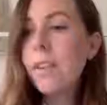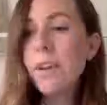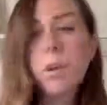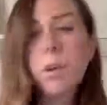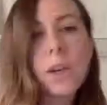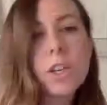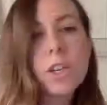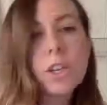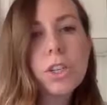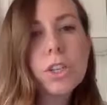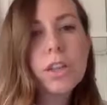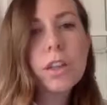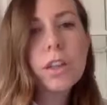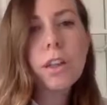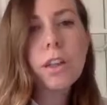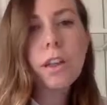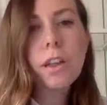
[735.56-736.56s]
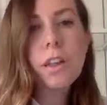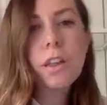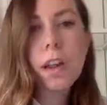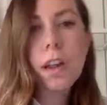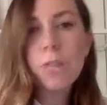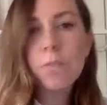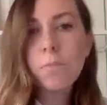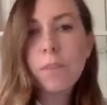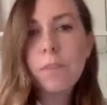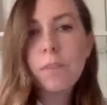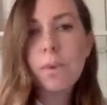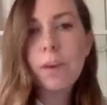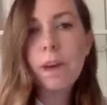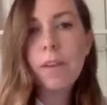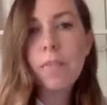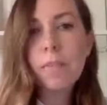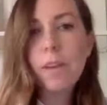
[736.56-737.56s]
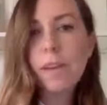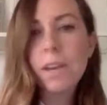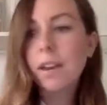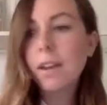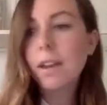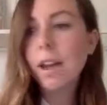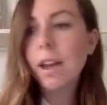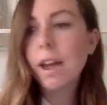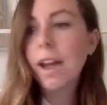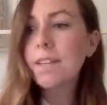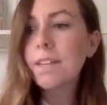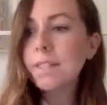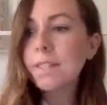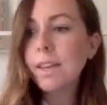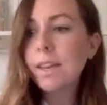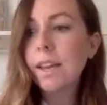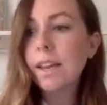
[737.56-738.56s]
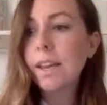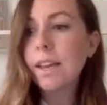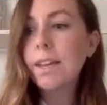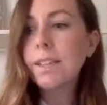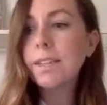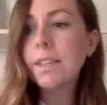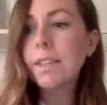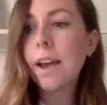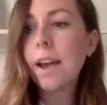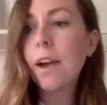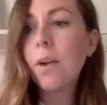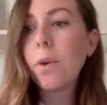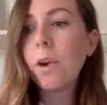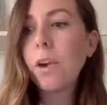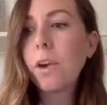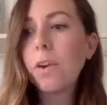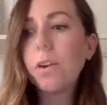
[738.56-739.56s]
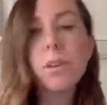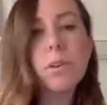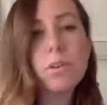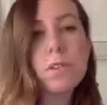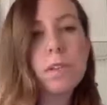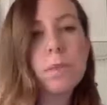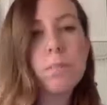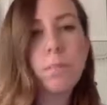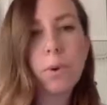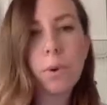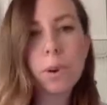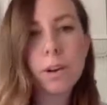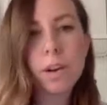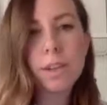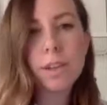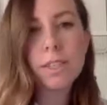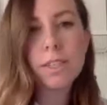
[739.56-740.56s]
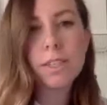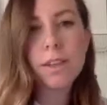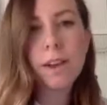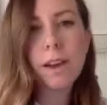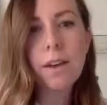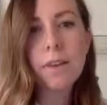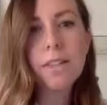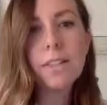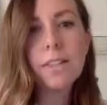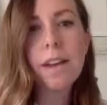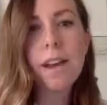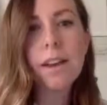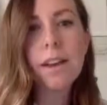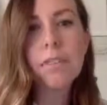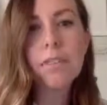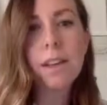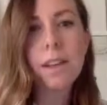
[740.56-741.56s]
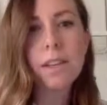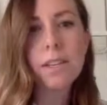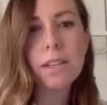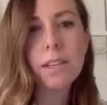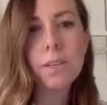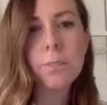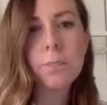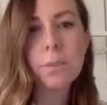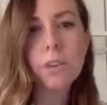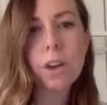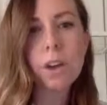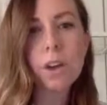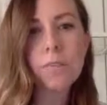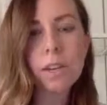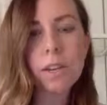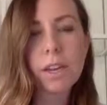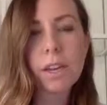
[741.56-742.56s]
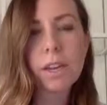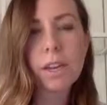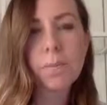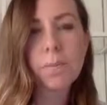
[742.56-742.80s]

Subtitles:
question that a lot of people have been asking is, how are closing borders? How is that affecting human trafficking?